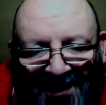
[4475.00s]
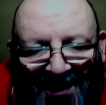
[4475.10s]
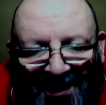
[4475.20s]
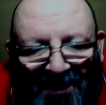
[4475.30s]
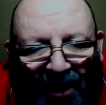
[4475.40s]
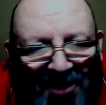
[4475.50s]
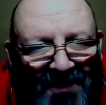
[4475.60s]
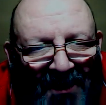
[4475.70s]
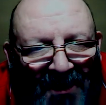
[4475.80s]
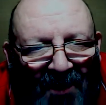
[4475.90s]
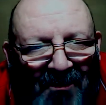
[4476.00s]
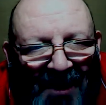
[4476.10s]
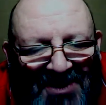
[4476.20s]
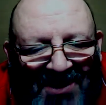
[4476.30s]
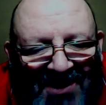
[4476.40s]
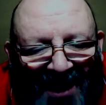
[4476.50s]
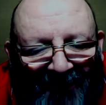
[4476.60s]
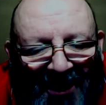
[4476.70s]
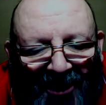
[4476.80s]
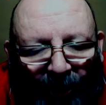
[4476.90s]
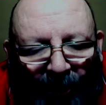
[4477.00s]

They'd watch me run past, laughing, and go,